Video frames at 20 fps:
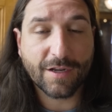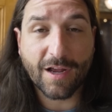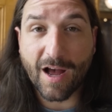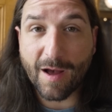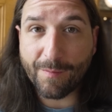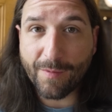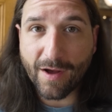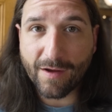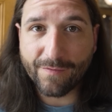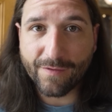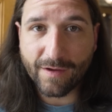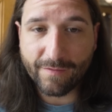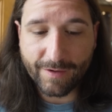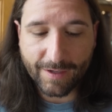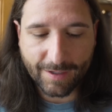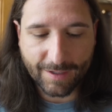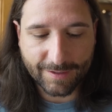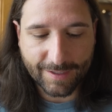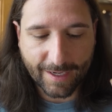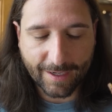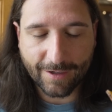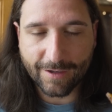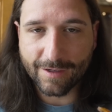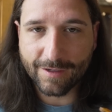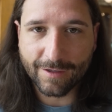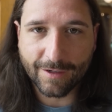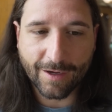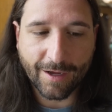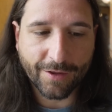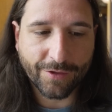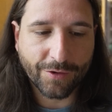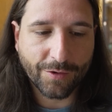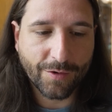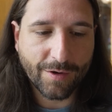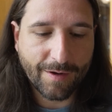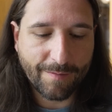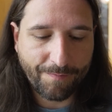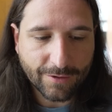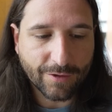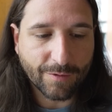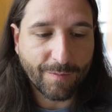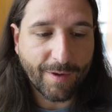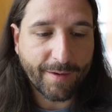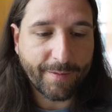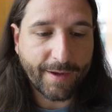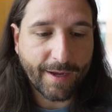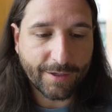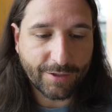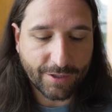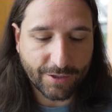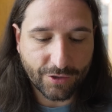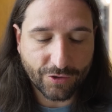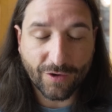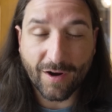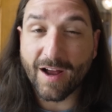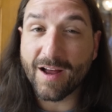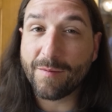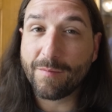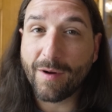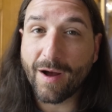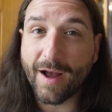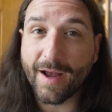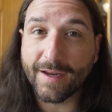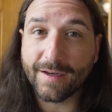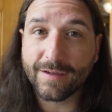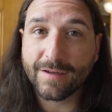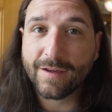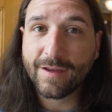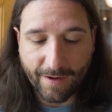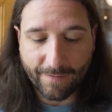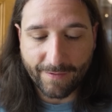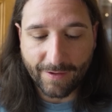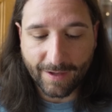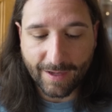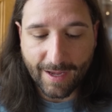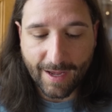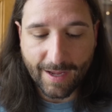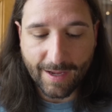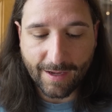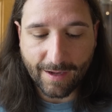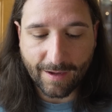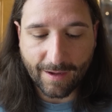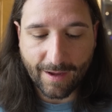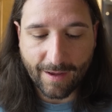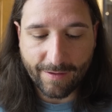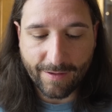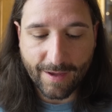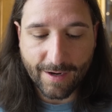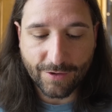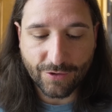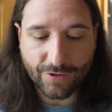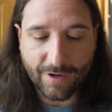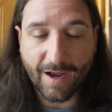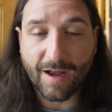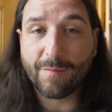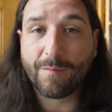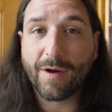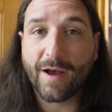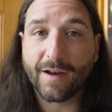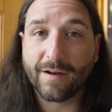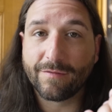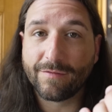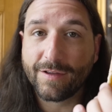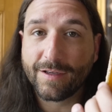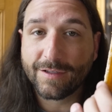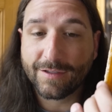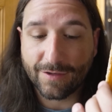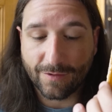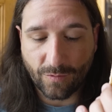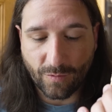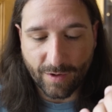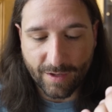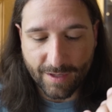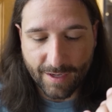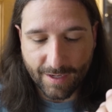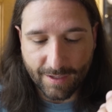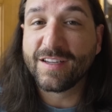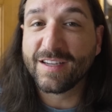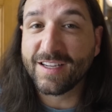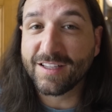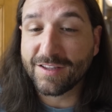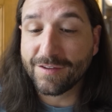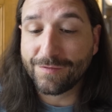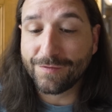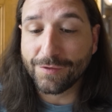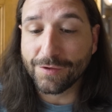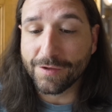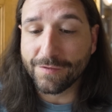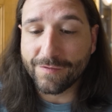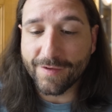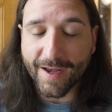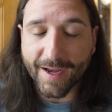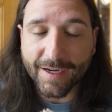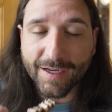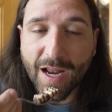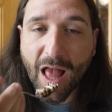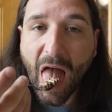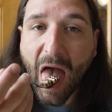top off of it because I couldn't cut through it. So maybe I should try a bite of the cake and then try a bite of this with it to get the full effect.